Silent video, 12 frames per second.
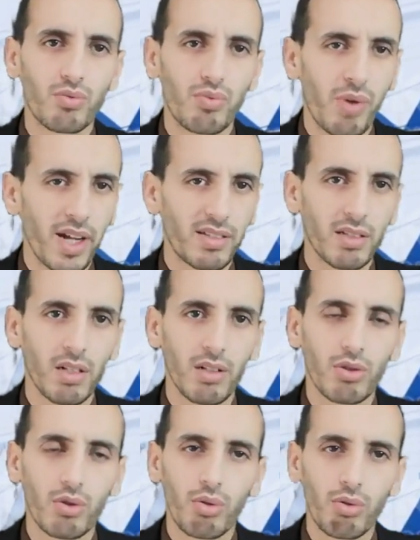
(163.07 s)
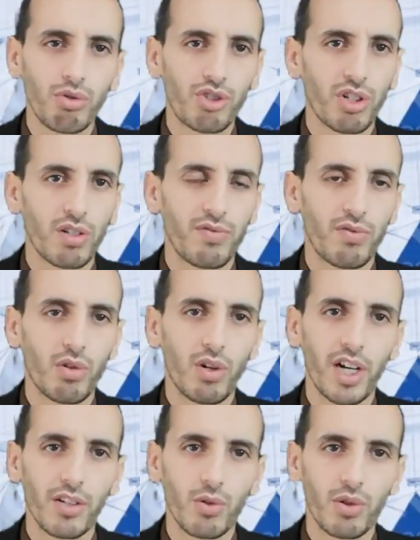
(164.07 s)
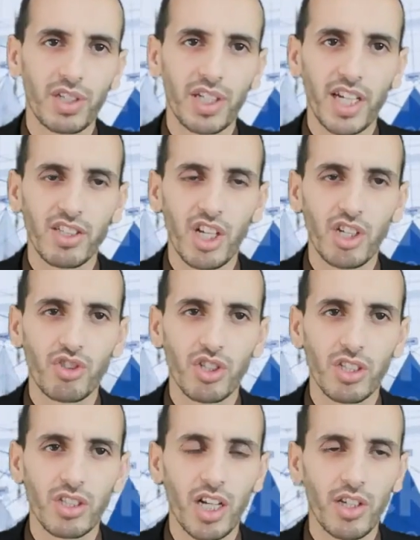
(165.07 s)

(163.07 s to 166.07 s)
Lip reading: critical, crucial for an organization.